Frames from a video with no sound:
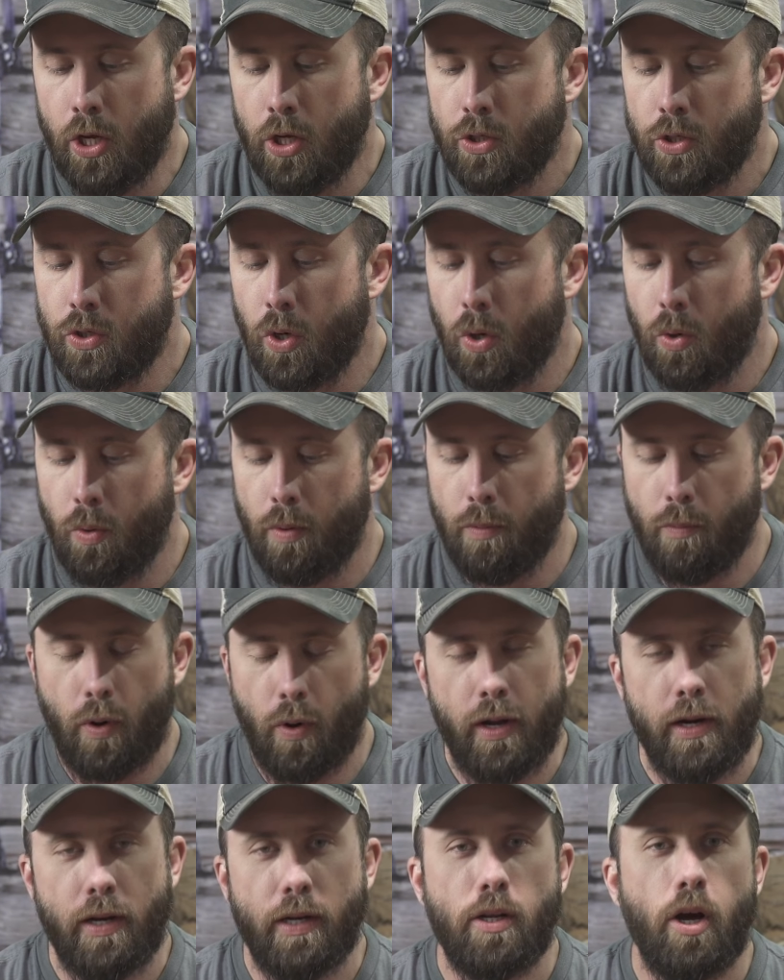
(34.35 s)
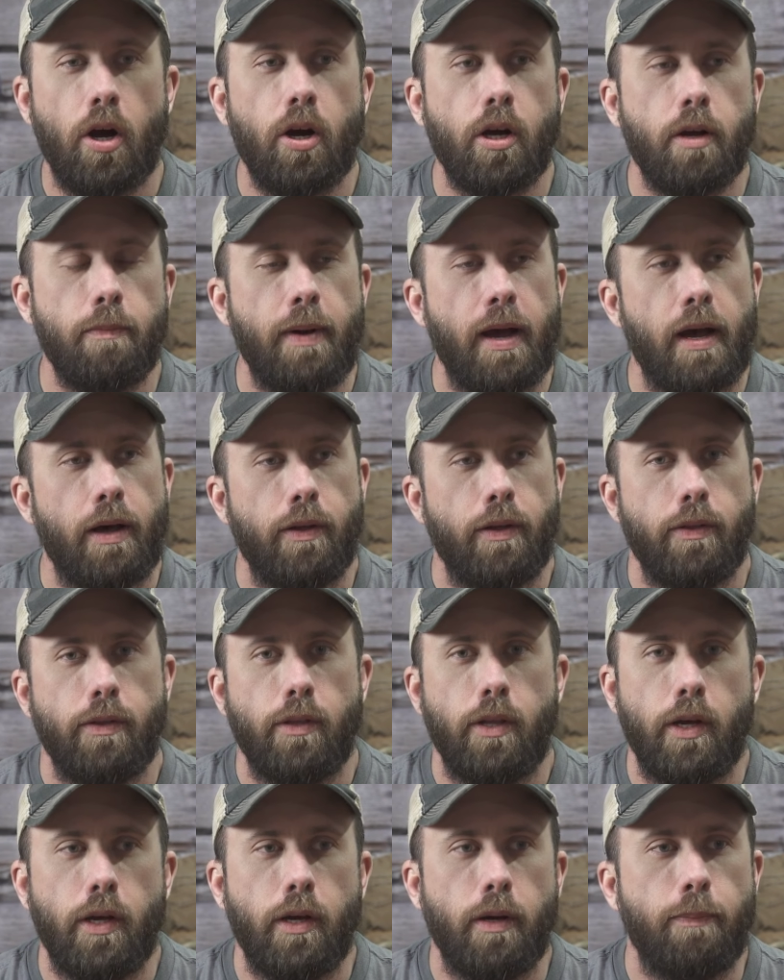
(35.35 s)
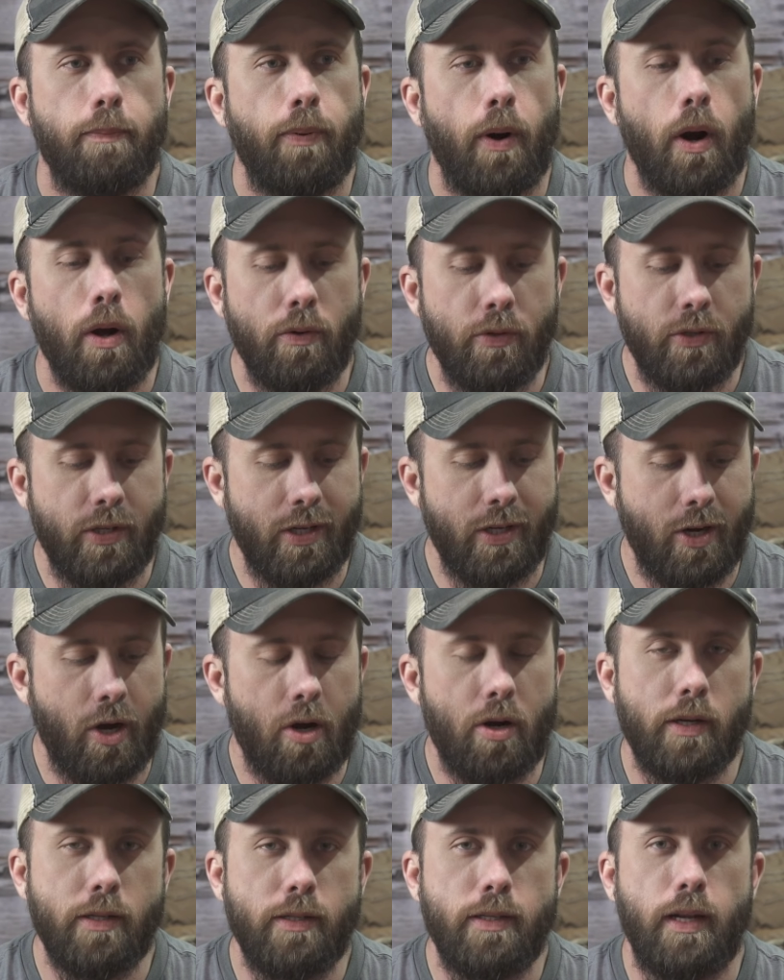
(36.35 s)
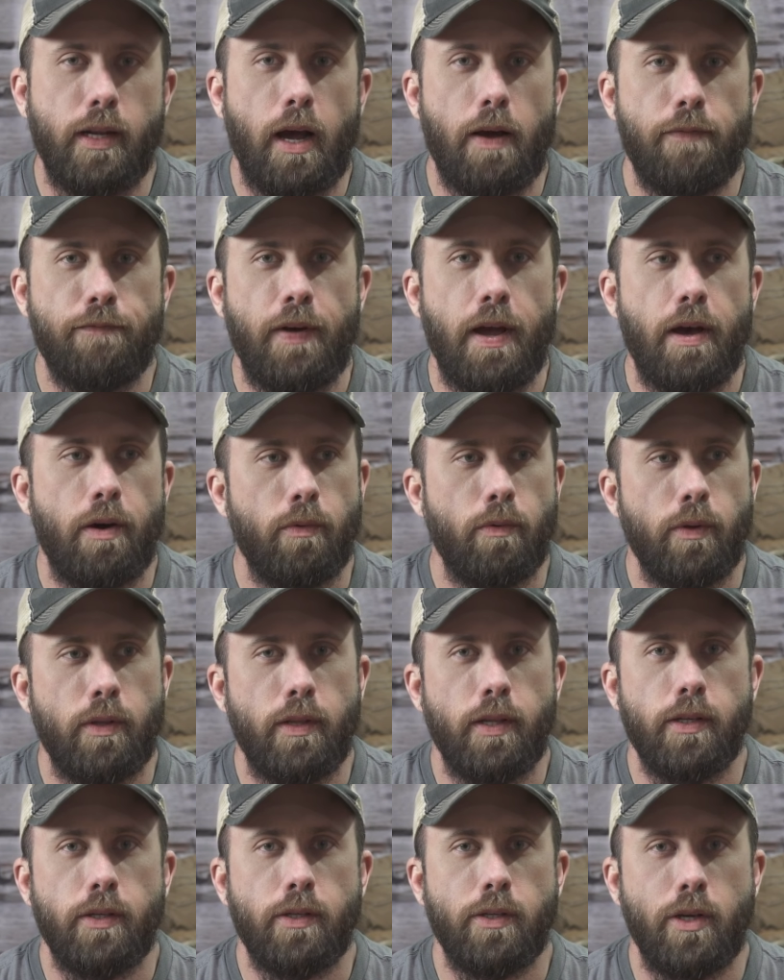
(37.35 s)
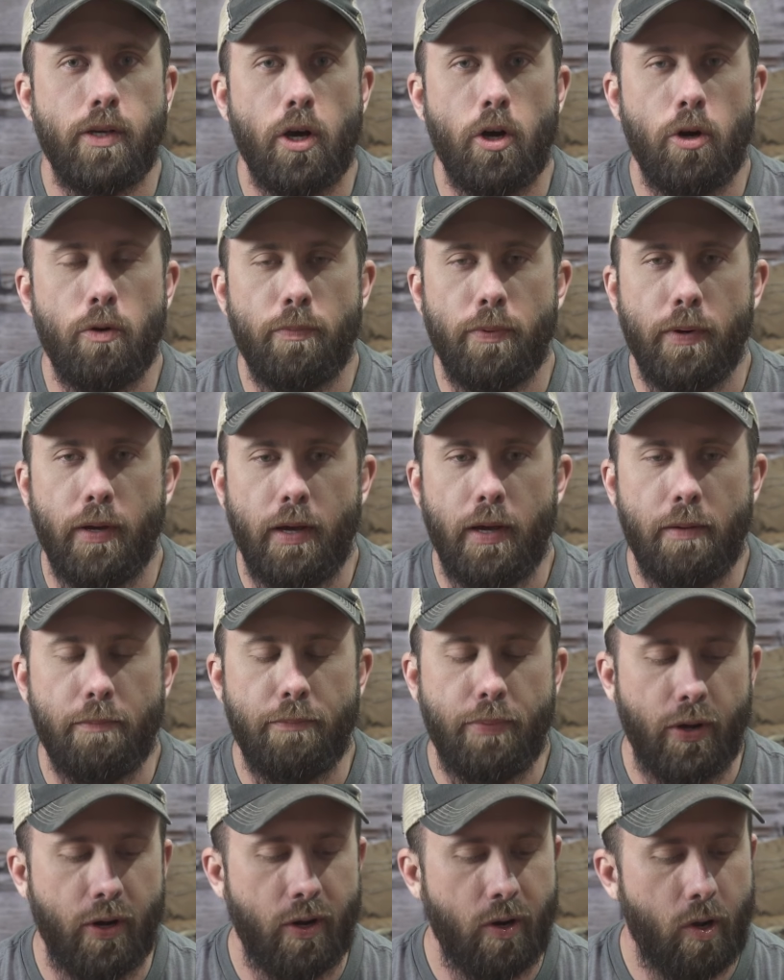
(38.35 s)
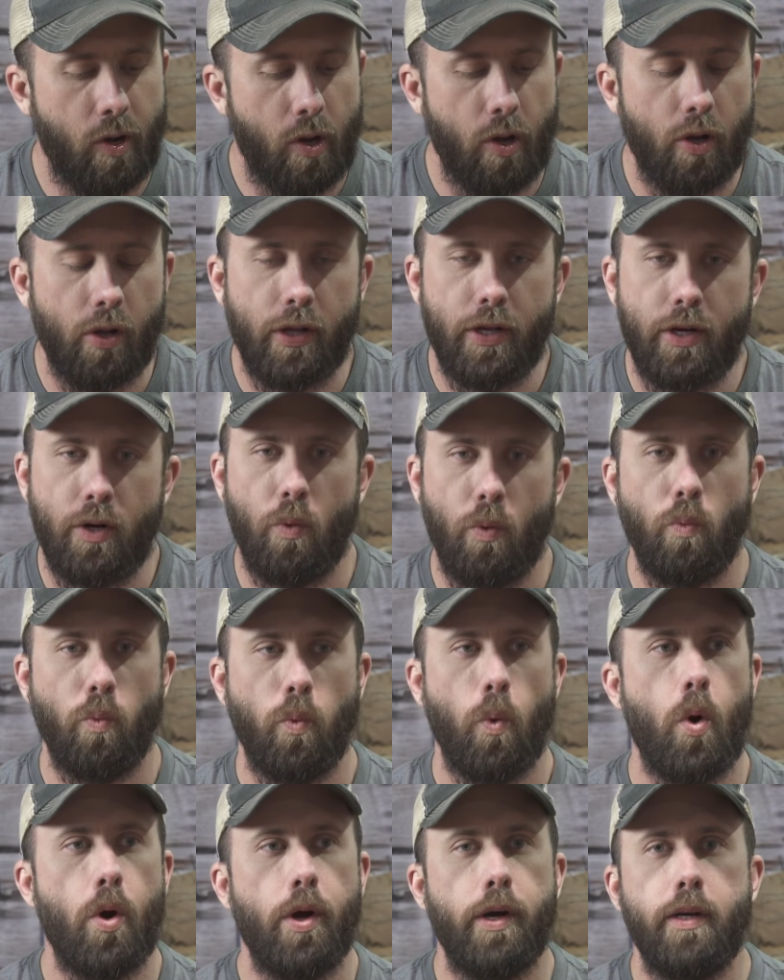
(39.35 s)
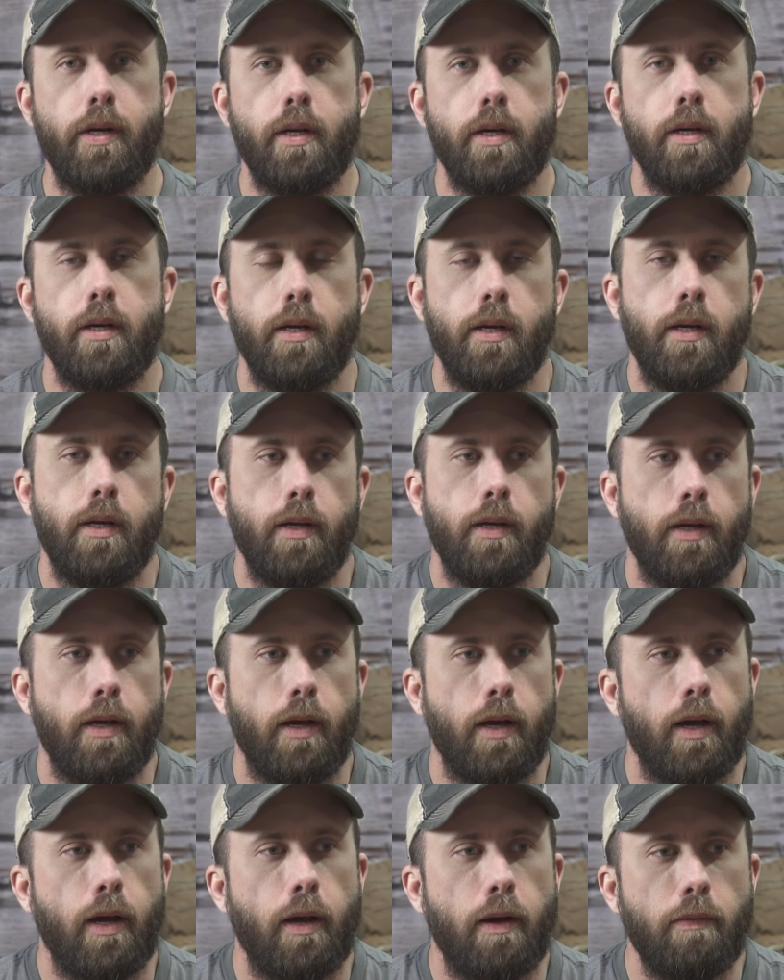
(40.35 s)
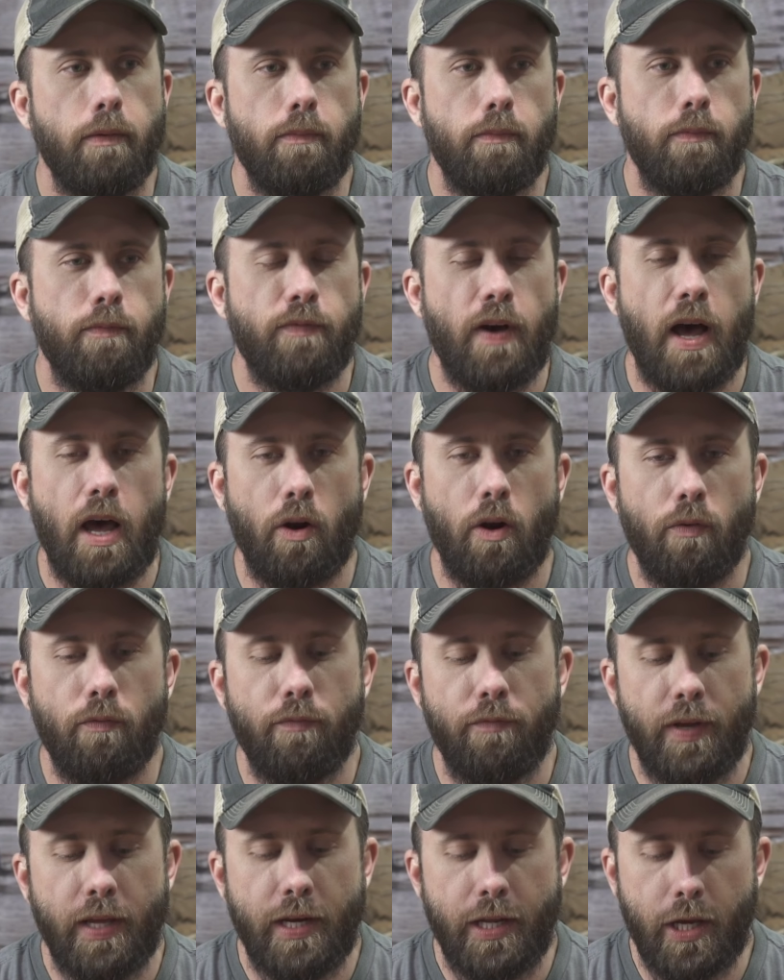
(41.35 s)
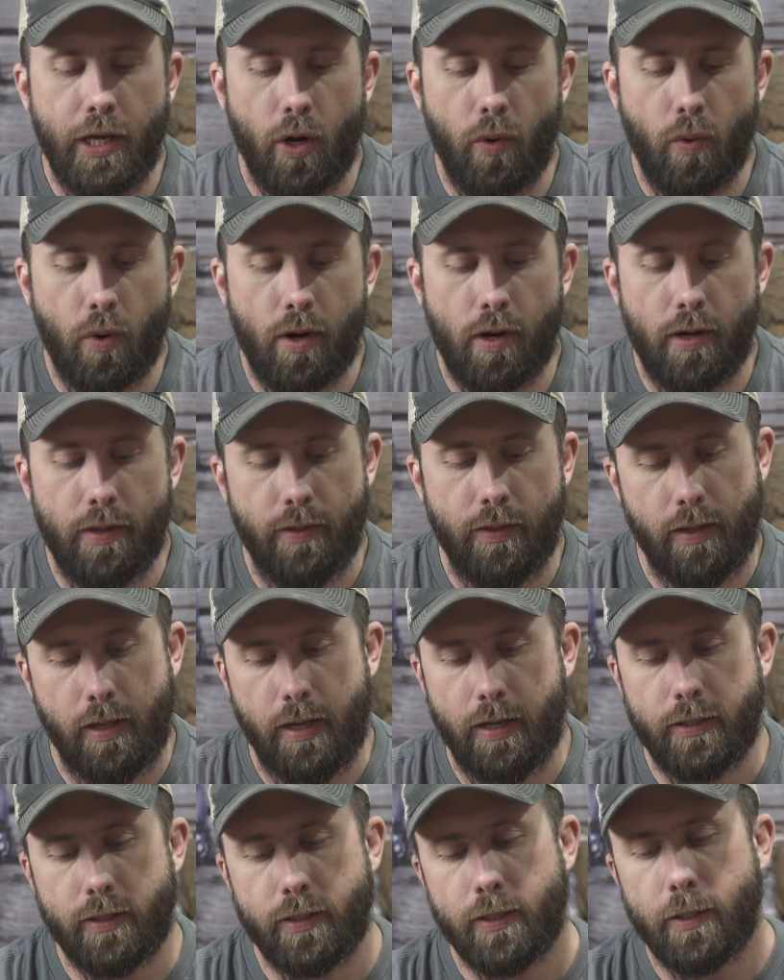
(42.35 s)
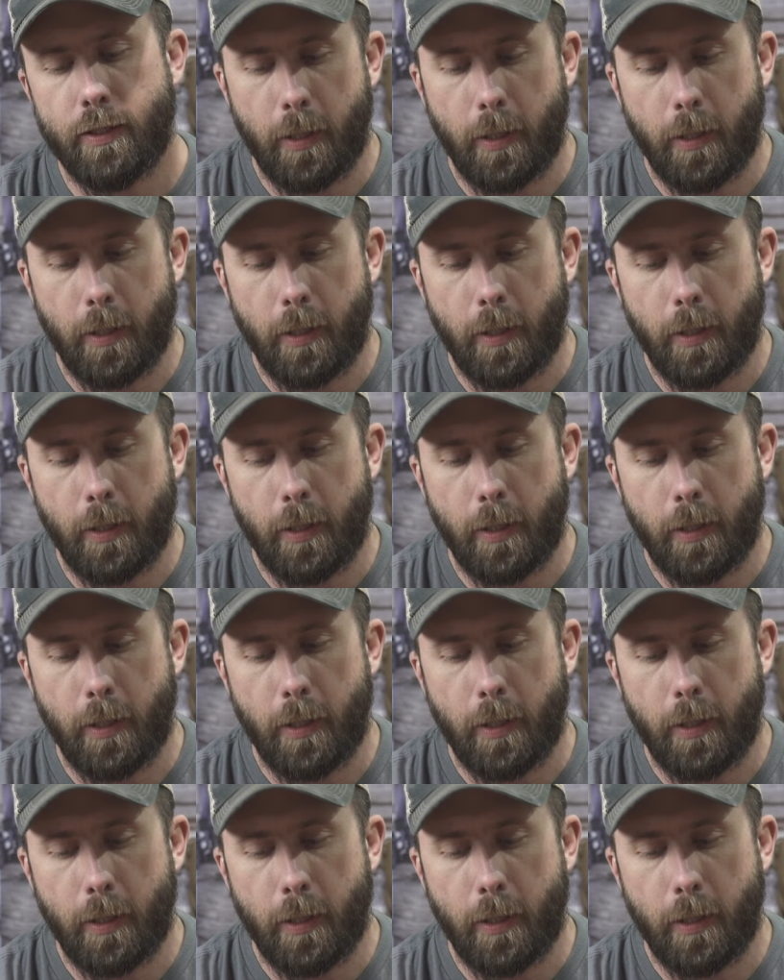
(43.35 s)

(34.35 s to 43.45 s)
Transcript: So wanted to talk about the pros and cons that I found with this scope and put it all into one final video on this.